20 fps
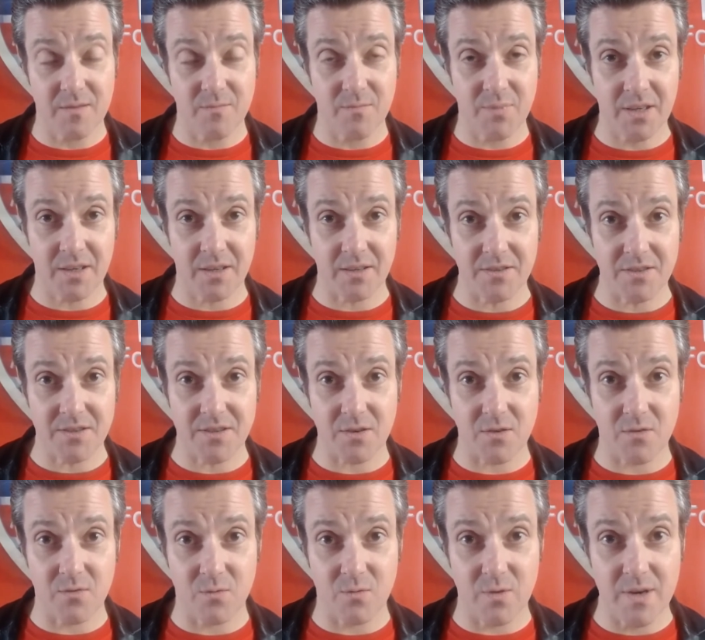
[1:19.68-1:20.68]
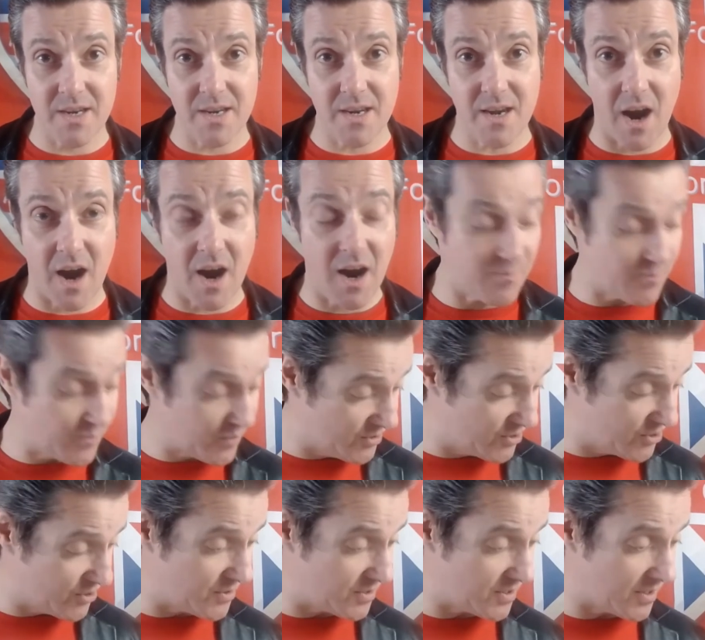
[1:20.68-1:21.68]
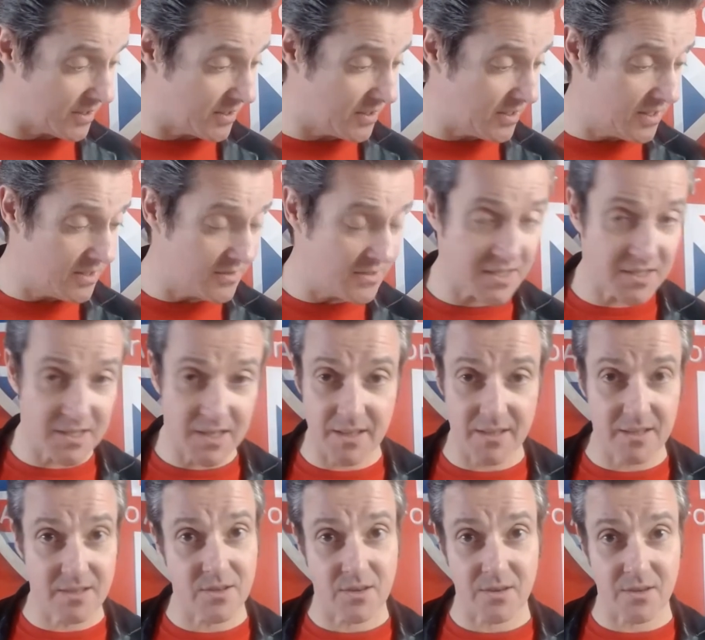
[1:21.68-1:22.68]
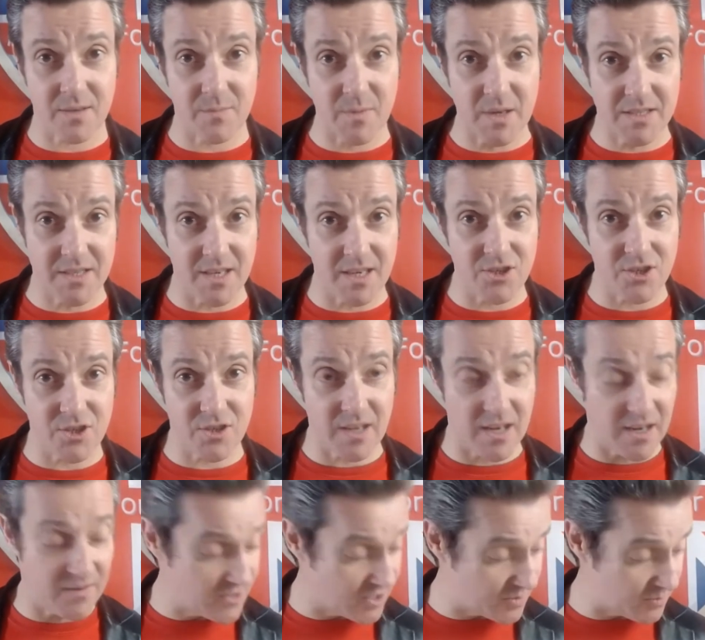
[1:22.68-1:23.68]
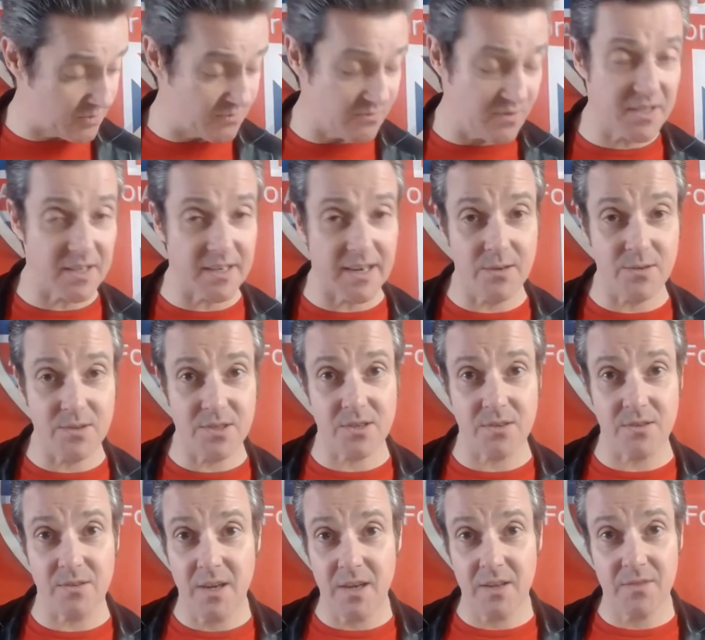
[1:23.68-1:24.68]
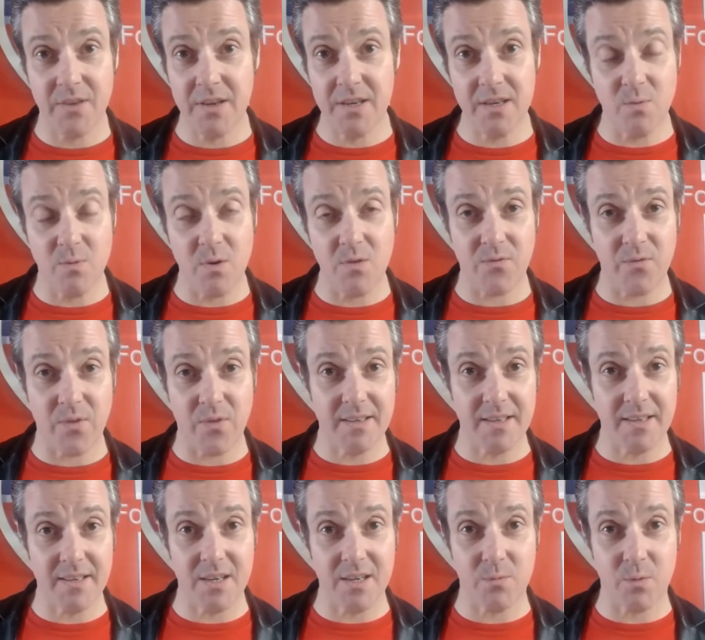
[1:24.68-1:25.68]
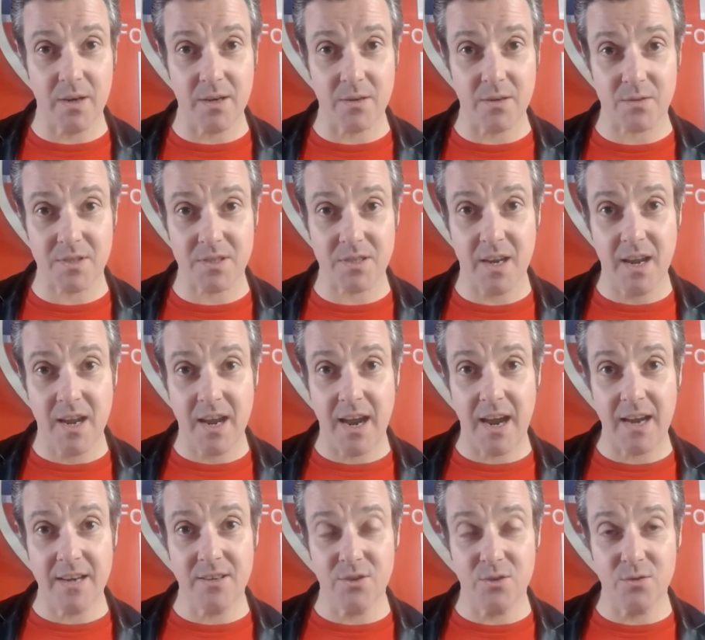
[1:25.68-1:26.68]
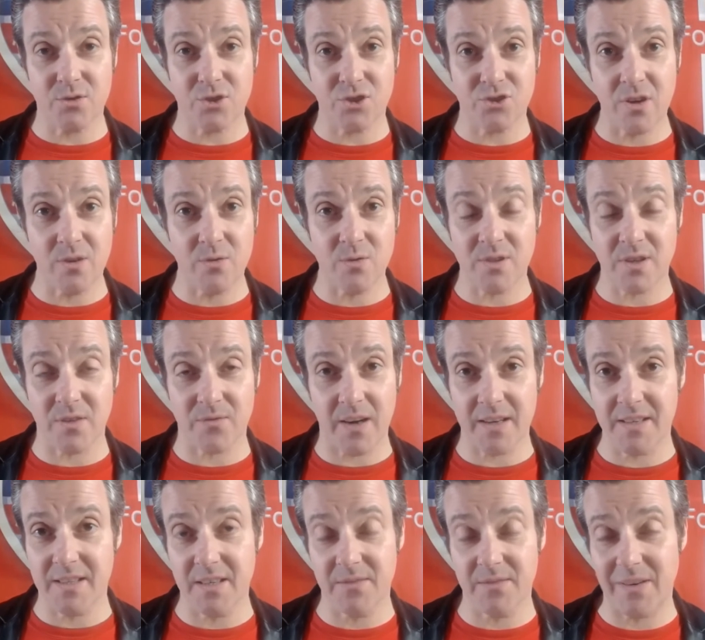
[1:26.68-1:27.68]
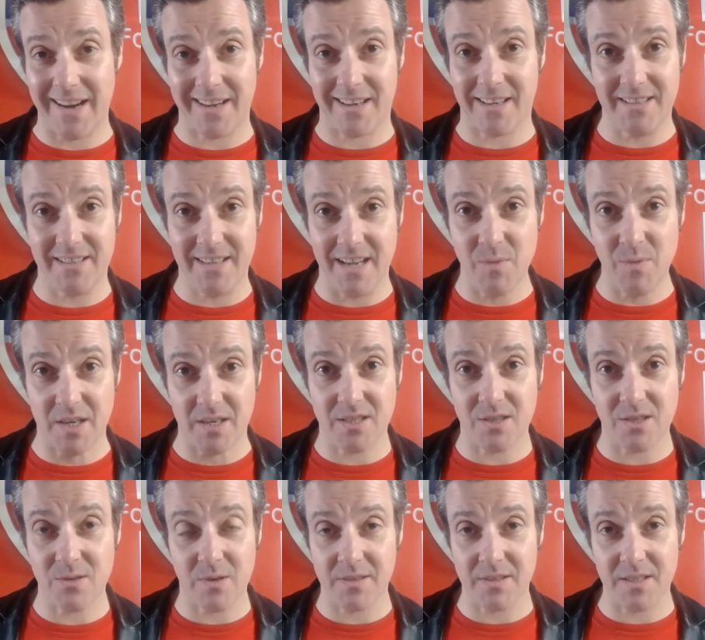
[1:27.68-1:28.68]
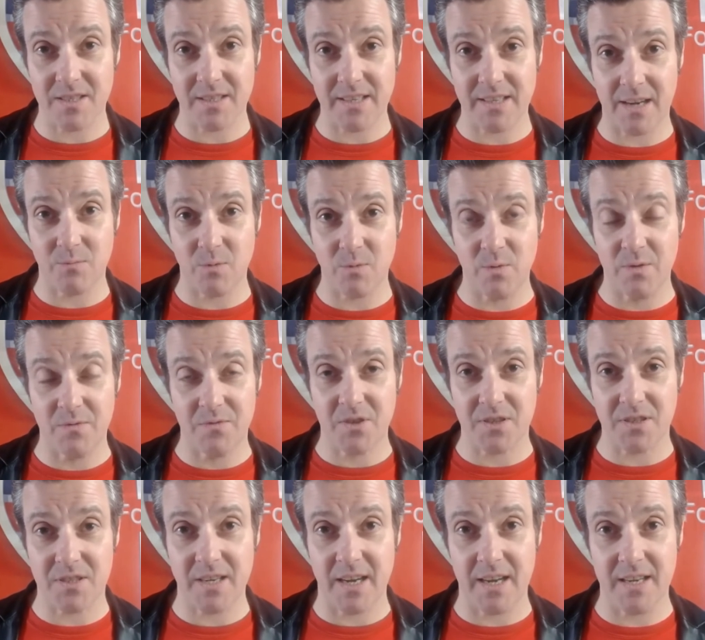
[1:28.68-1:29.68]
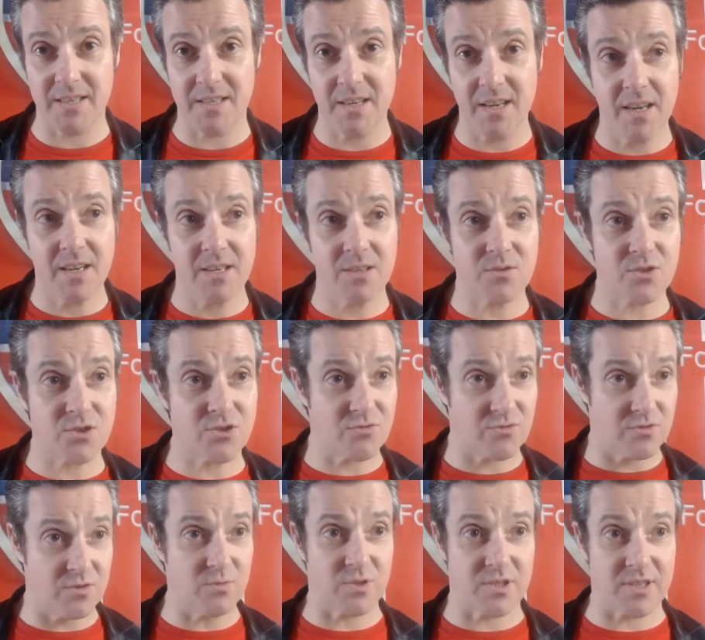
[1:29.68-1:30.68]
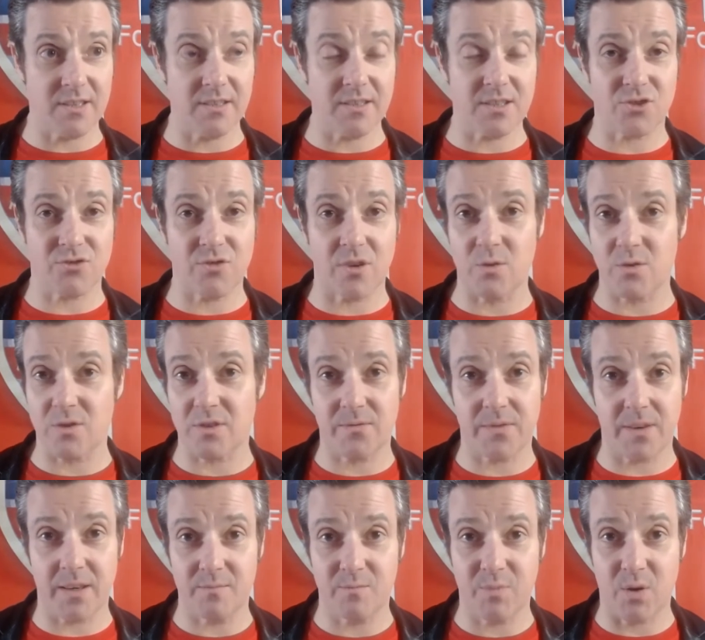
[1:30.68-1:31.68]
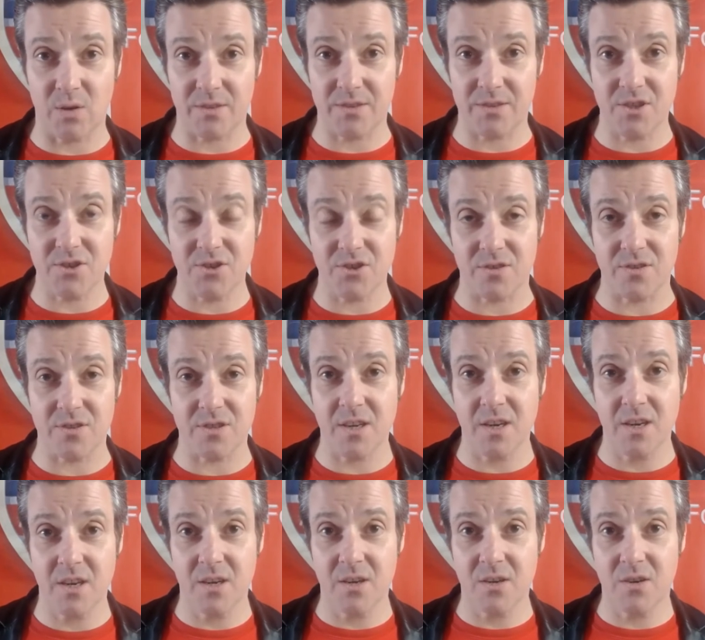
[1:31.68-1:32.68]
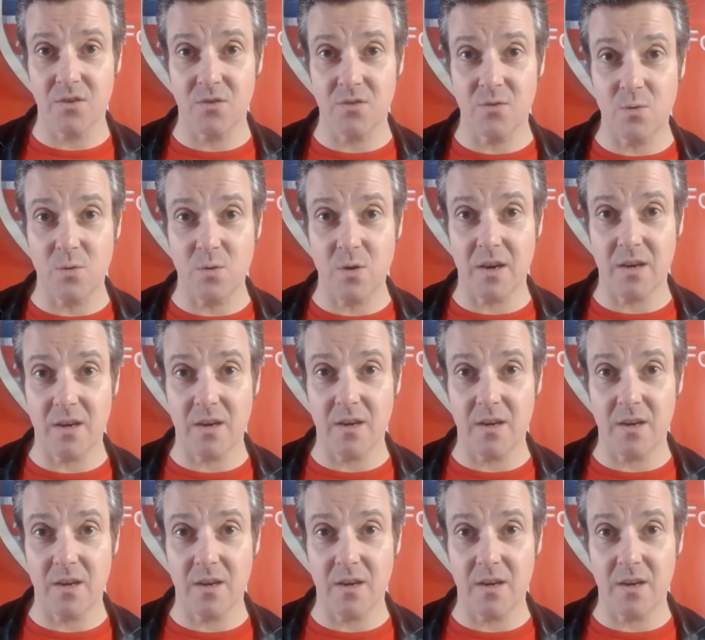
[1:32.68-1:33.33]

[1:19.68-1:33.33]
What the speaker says: because we are producing this kind of documentation that I've just been reading out to you that you won't find anywhere else. And you'll struggle to find even academics who understand what we've just said. You'll certainly struggle to find politicians who